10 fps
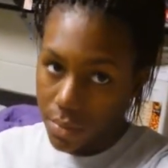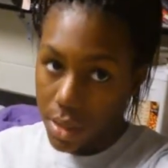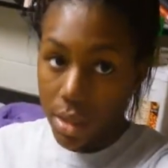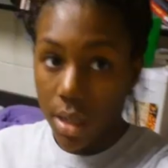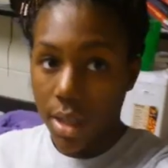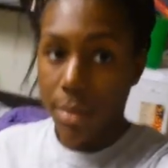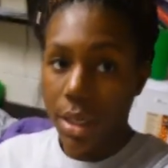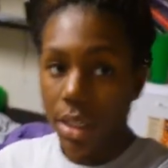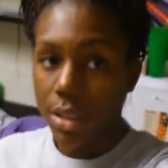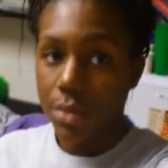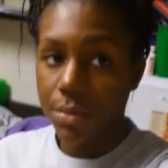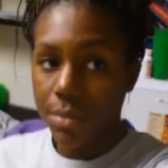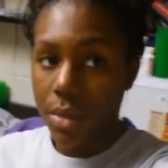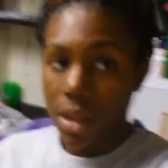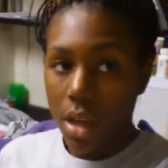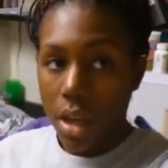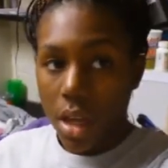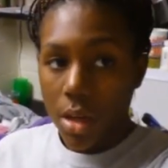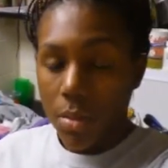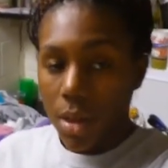it's not that much,
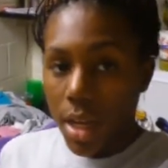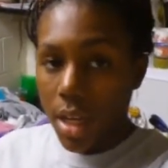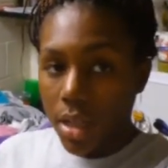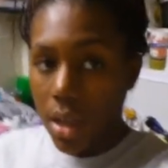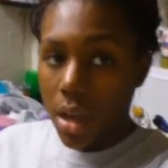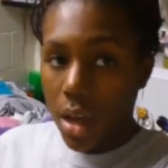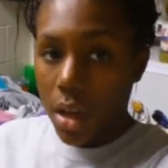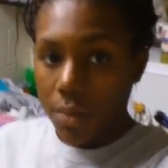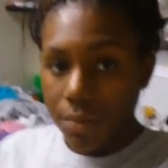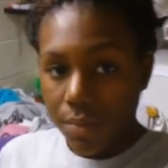but yeah.